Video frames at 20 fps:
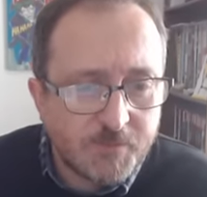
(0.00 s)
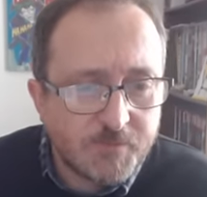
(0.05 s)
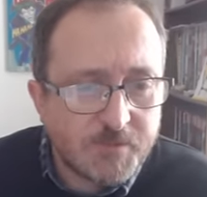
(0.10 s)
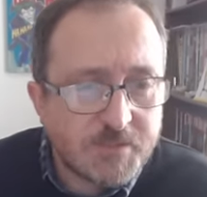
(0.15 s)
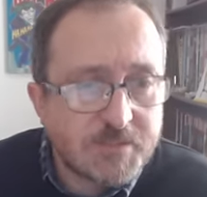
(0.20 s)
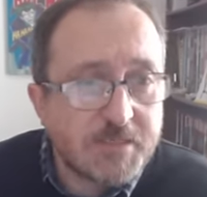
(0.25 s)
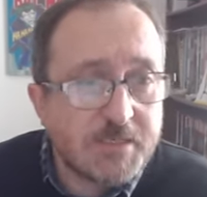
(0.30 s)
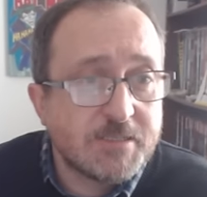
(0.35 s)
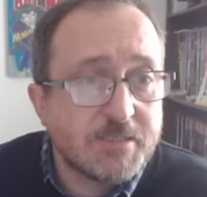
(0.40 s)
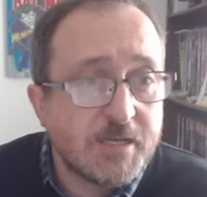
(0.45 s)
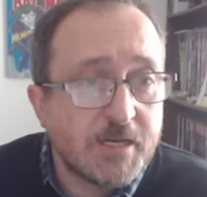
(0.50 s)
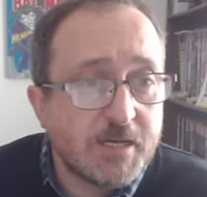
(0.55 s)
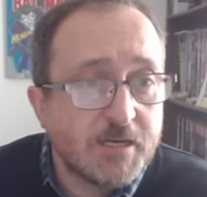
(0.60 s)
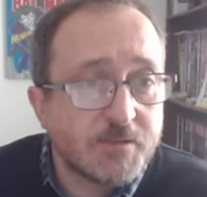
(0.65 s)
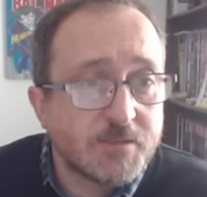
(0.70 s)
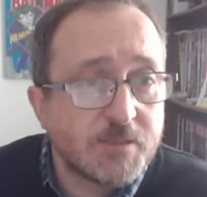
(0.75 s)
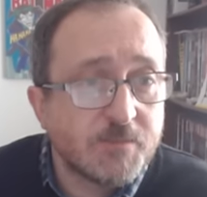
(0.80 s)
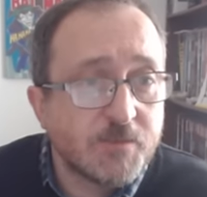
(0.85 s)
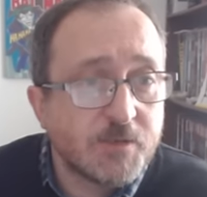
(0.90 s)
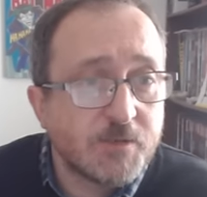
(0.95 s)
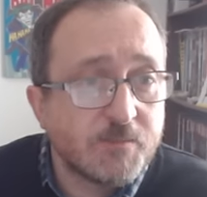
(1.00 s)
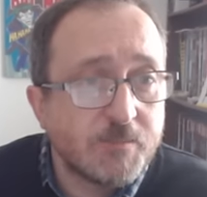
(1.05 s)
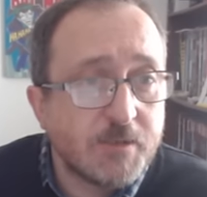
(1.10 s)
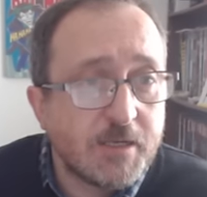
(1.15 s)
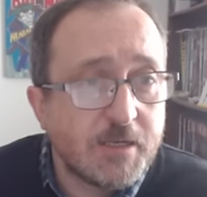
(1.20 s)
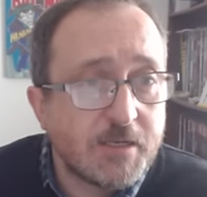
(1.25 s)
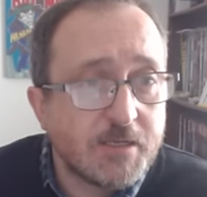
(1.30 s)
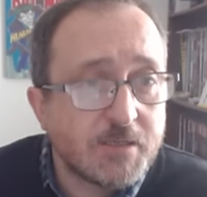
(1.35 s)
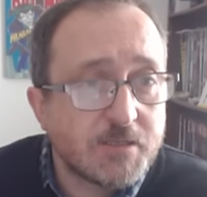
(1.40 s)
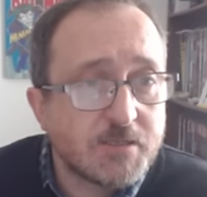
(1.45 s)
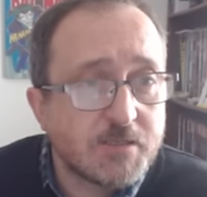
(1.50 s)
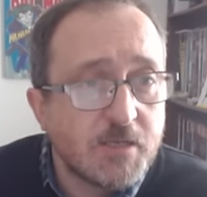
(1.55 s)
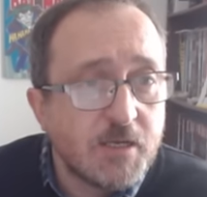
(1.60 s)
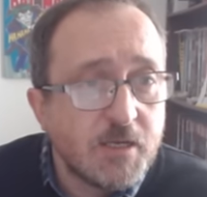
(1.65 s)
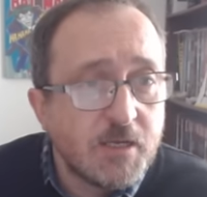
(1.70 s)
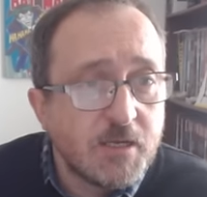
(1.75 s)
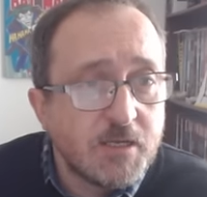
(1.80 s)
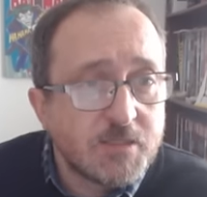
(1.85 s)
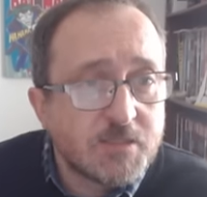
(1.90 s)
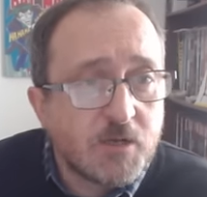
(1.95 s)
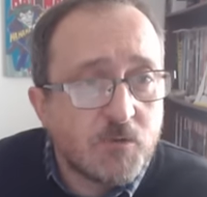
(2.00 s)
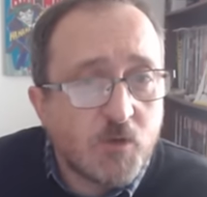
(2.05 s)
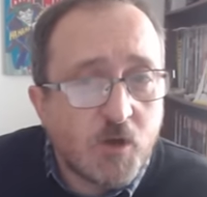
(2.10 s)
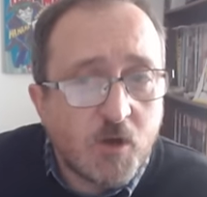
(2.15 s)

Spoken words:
detail at some of the players. So